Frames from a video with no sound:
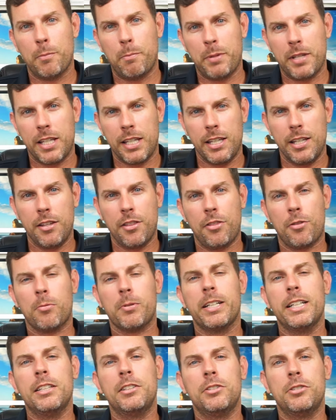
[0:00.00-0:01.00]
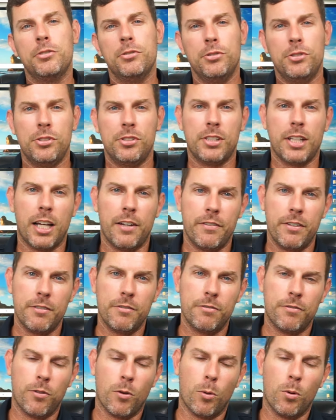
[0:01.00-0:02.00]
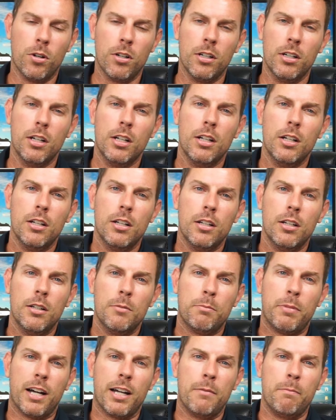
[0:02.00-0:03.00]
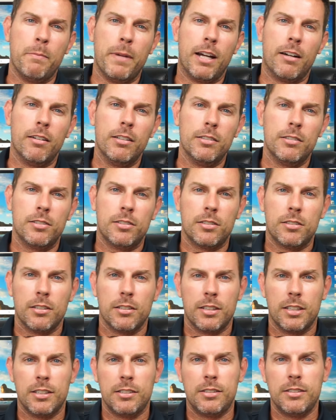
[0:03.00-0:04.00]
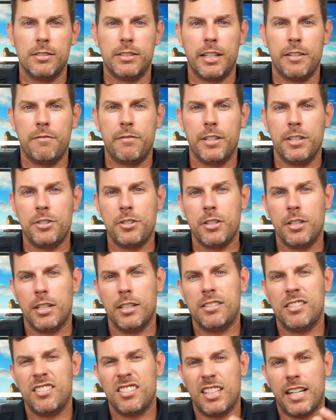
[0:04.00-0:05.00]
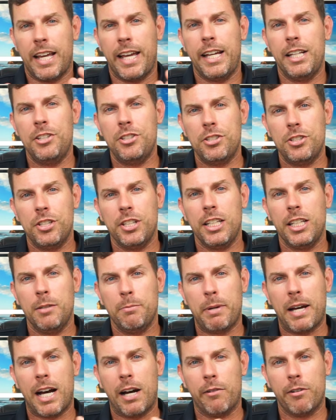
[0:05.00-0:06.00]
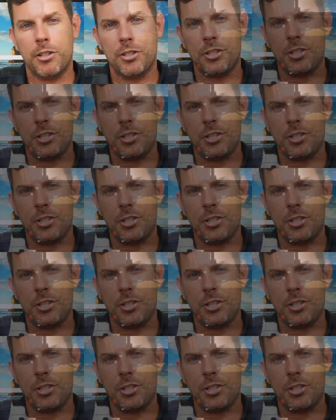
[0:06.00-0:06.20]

the P3274 by Merits. This is a Vision, this is an HD power